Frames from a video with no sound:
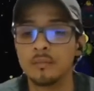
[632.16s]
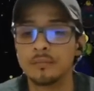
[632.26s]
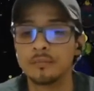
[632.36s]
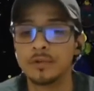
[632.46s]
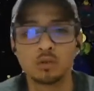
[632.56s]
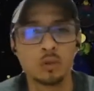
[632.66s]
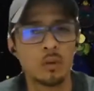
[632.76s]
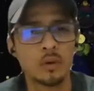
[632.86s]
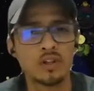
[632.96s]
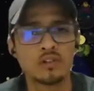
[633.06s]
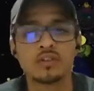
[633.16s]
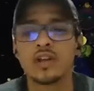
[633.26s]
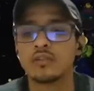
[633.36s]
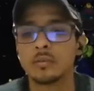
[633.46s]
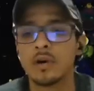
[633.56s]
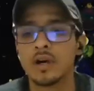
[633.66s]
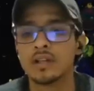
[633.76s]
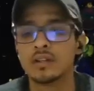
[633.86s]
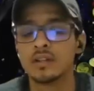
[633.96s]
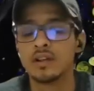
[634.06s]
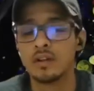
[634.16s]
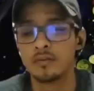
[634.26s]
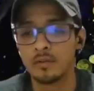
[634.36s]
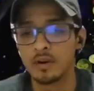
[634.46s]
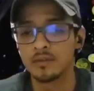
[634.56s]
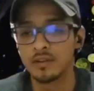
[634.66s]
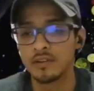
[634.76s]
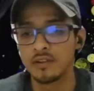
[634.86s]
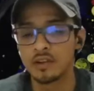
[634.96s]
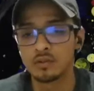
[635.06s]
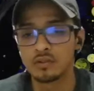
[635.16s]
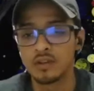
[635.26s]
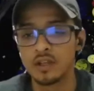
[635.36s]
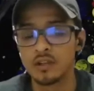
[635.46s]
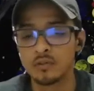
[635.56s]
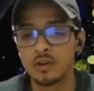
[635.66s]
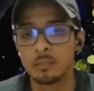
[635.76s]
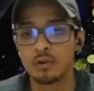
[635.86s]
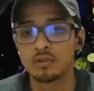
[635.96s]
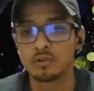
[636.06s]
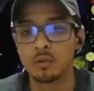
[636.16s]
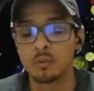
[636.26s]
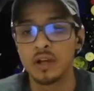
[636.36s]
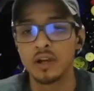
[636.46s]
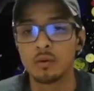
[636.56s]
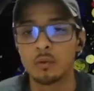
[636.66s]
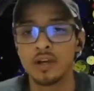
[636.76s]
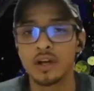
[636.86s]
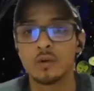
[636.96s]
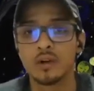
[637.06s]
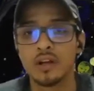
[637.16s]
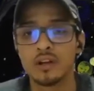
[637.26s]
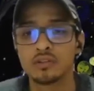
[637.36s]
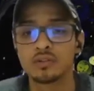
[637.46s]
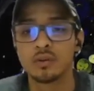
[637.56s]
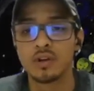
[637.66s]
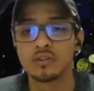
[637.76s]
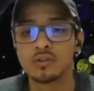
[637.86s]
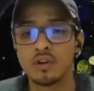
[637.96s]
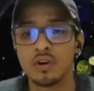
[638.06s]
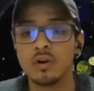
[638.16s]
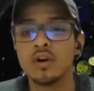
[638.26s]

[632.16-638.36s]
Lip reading: Because we don't want to just let everybody involved into that, because there's a lot. It's very personal right now what we got going on in Discord, as you know.